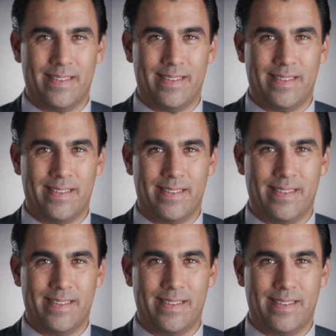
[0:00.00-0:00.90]

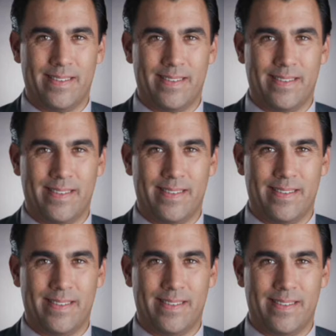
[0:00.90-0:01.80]

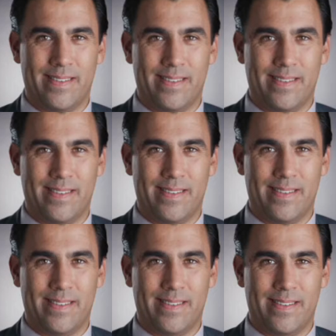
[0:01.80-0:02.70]

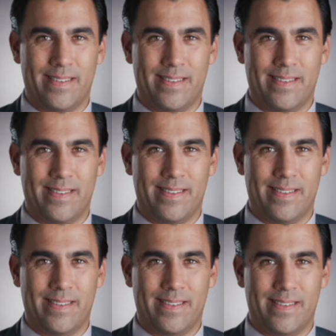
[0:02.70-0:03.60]

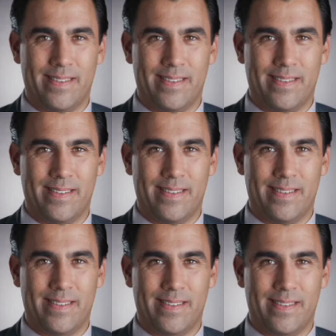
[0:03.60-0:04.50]

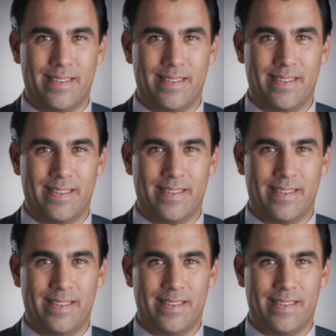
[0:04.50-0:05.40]
(not speaking)